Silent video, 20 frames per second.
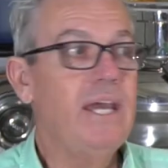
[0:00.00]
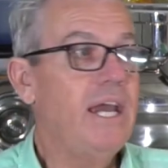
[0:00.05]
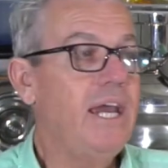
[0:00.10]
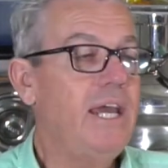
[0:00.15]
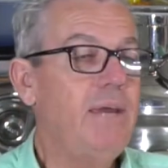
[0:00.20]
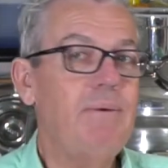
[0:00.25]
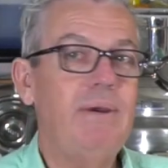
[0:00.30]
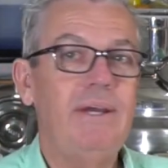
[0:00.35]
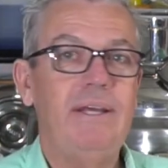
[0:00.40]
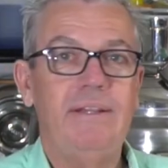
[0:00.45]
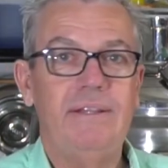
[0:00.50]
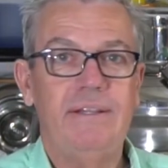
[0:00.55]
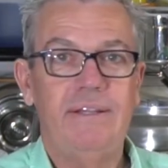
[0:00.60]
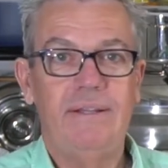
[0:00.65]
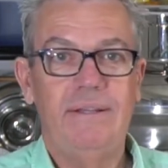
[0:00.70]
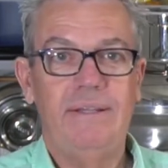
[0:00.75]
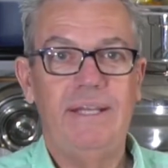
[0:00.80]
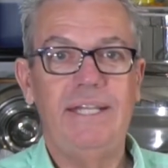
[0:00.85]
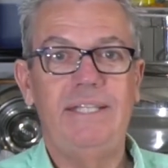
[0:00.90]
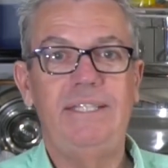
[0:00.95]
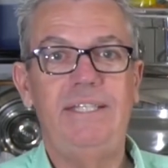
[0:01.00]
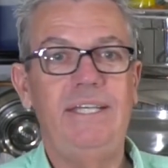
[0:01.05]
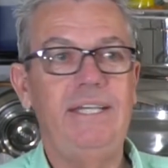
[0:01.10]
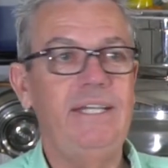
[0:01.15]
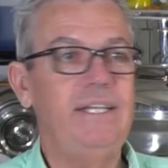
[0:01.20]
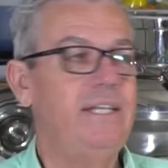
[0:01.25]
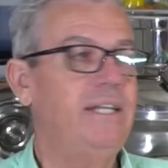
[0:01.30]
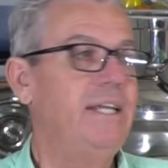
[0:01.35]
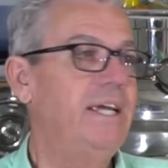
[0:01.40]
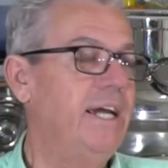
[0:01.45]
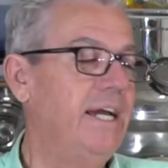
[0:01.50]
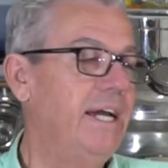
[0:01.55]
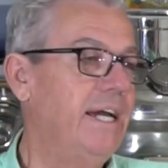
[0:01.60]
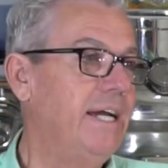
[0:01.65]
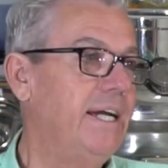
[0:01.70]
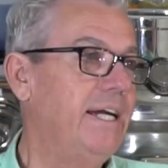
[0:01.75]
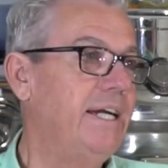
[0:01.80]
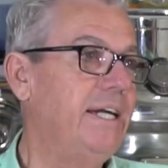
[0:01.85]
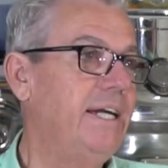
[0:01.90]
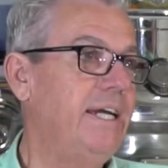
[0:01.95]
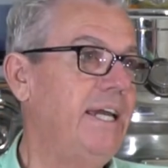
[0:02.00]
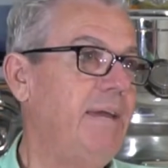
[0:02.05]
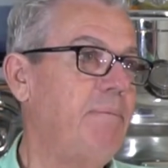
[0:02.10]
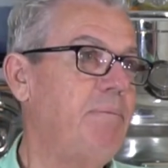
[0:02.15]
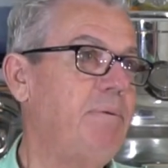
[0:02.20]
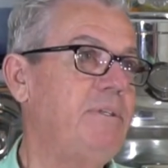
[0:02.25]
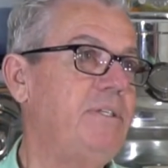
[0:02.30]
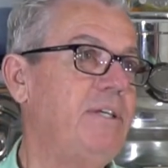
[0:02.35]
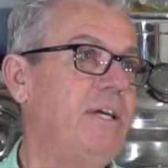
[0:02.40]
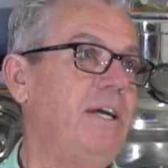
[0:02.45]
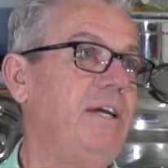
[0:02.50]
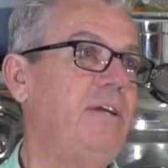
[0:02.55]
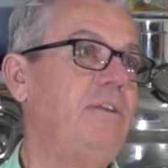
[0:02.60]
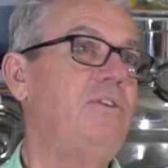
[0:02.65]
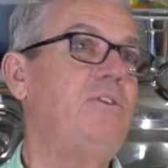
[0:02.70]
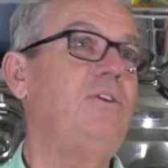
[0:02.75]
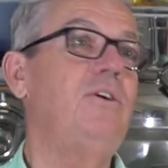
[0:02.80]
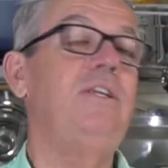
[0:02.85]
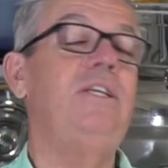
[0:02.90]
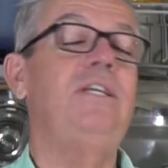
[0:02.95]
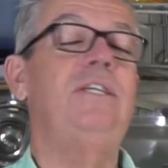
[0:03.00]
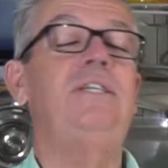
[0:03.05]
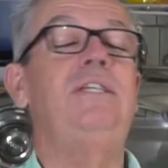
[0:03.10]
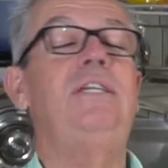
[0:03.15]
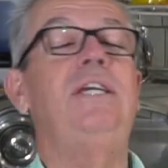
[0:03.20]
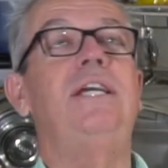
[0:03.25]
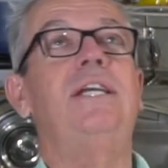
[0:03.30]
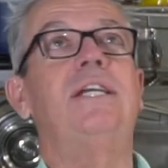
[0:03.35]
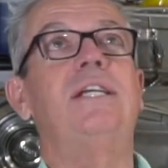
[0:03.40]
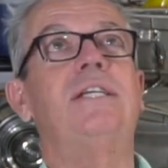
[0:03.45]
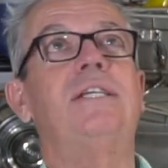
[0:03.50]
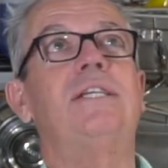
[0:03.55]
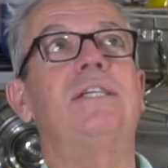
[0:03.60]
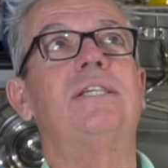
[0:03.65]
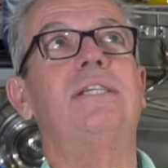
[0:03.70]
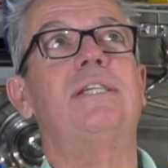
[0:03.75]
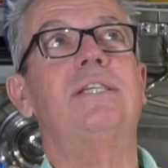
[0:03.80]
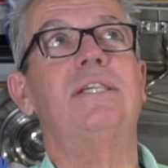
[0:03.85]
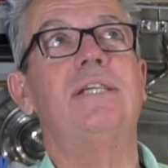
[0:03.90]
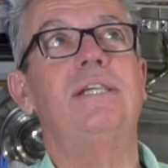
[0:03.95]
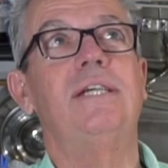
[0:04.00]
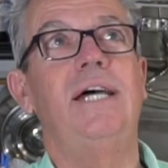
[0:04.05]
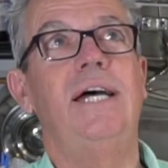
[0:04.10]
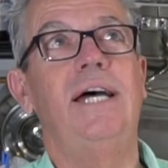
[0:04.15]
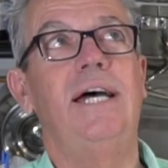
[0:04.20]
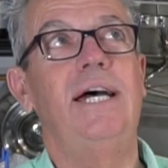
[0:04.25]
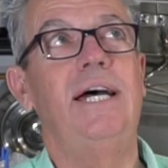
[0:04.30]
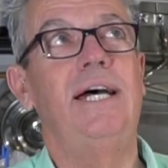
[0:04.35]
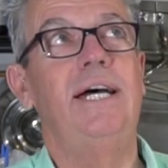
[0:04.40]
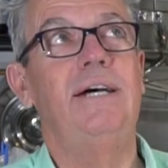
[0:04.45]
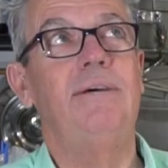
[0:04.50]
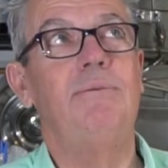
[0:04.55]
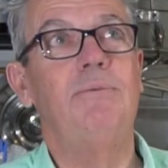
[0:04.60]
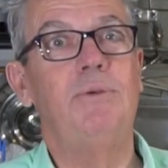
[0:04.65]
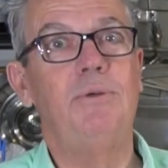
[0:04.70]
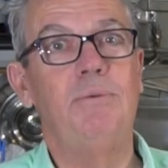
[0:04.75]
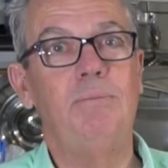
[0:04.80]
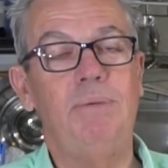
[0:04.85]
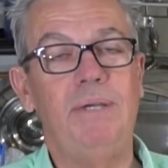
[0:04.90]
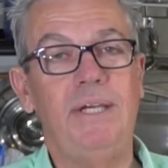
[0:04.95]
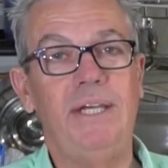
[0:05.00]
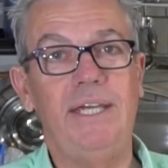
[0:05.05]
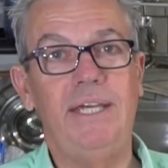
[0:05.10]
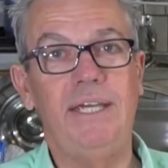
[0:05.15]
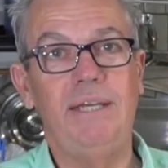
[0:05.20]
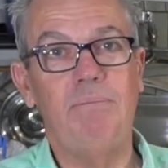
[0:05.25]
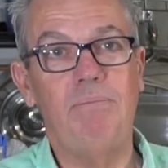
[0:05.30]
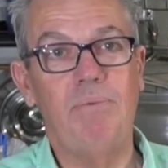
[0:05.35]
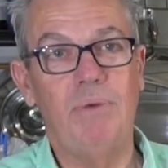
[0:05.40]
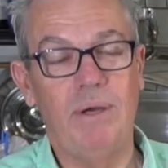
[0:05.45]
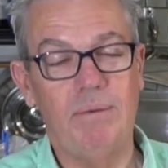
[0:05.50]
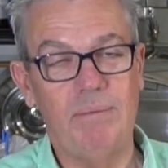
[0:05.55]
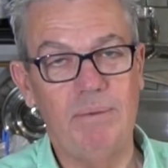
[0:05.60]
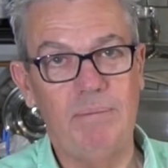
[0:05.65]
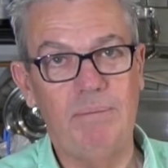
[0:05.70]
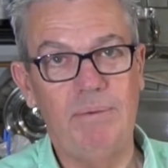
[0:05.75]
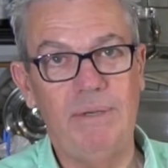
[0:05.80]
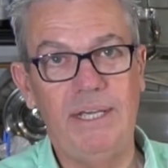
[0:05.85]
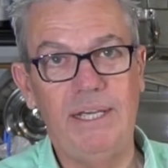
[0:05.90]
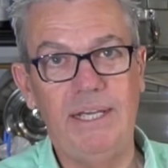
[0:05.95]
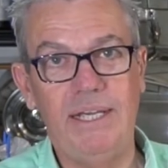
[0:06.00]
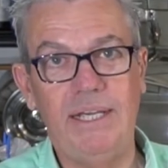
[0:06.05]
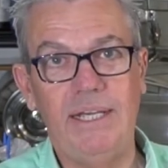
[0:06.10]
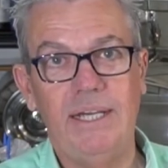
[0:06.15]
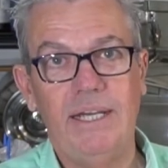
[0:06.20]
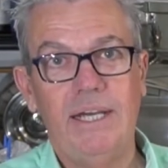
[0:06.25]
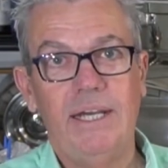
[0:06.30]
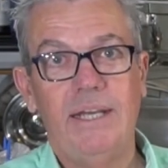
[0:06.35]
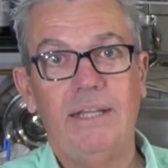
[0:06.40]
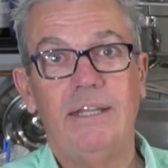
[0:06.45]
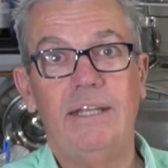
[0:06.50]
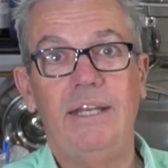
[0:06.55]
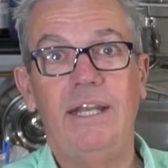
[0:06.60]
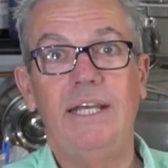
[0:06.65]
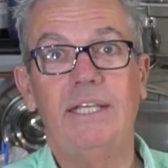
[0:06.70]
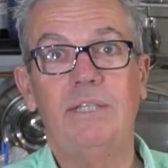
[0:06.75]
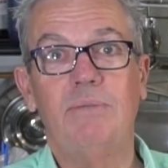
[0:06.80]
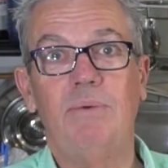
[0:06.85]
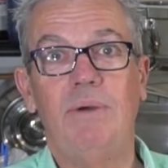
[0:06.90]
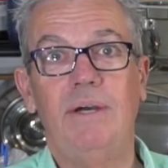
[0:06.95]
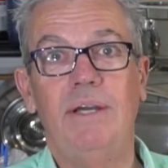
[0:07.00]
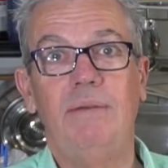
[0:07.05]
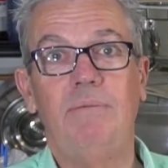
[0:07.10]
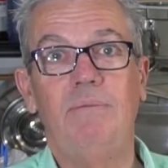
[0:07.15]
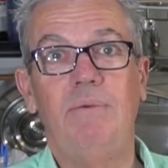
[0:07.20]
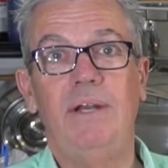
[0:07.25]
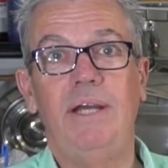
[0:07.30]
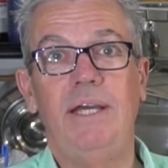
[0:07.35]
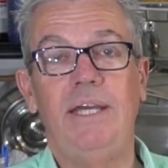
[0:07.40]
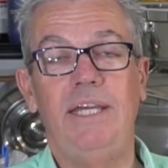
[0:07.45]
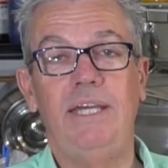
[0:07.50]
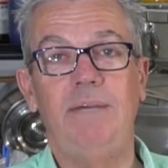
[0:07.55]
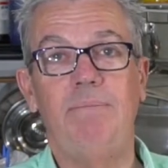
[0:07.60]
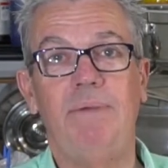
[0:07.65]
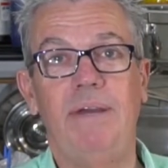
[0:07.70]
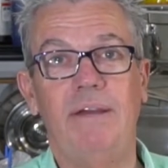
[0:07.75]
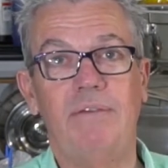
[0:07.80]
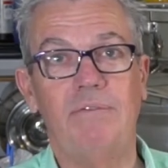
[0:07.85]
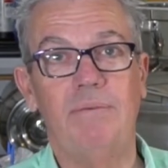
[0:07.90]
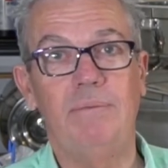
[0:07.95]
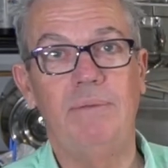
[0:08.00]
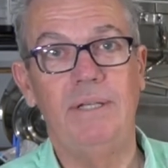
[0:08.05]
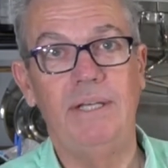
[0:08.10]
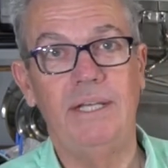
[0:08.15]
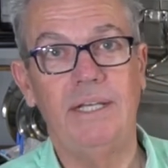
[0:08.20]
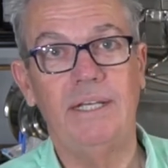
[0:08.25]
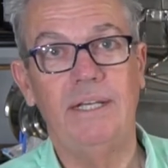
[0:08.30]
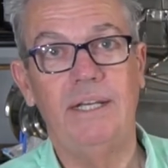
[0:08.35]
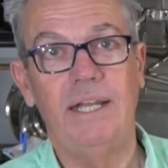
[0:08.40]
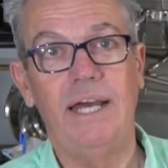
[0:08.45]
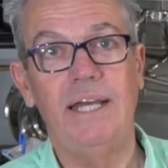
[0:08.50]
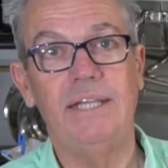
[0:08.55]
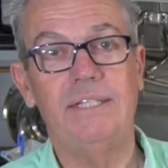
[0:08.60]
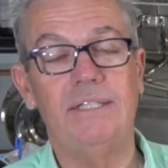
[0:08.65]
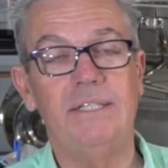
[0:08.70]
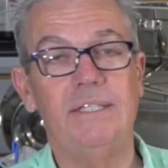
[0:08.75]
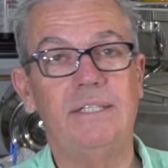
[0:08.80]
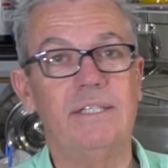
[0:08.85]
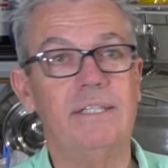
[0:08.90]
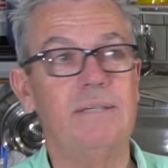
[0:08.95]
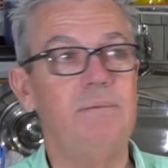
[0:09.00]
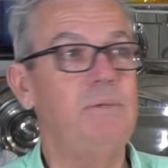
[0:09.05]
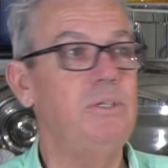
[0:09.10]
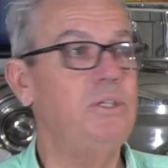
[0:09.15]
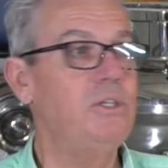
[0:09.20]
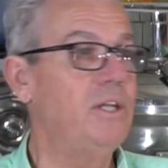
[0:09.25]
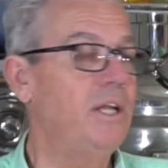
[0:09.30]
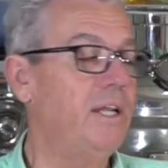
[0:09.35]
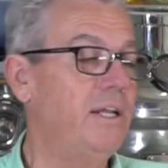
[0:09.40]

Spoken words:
Anyway, that's it. Episode 36 will be probably the next one when I hear back from the Liquor License Commission.